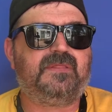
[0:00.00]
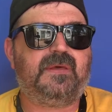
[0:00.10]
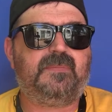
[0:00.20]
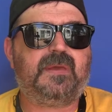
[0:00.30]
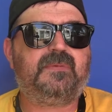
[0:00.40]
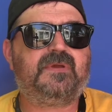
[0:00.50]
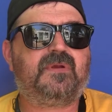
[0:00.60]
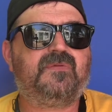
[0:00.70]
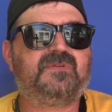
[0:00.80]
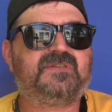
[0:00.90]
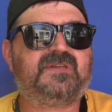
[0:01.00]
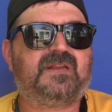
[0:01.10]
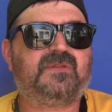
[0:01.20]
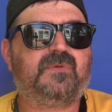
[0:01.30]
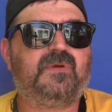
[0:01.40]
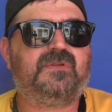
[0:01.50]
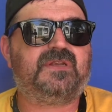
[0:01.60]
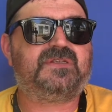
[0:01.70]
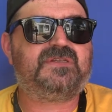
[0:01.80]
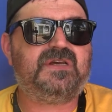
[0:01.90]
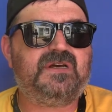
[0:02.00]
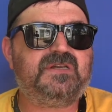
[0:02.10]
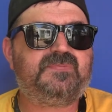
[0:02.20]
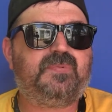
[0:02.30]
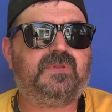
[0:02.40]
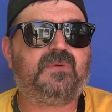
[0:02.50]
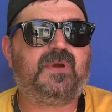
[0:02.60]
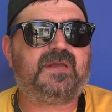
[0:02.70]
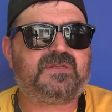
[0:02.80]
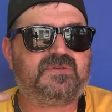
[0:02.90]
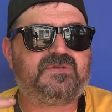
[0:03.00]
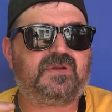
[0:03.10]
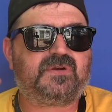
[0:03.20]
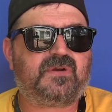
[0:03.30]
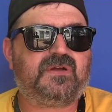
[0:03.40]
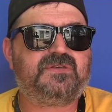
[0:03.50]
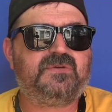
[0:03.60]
that maybe they're over on the side of the road and they just pull away as you start to cross.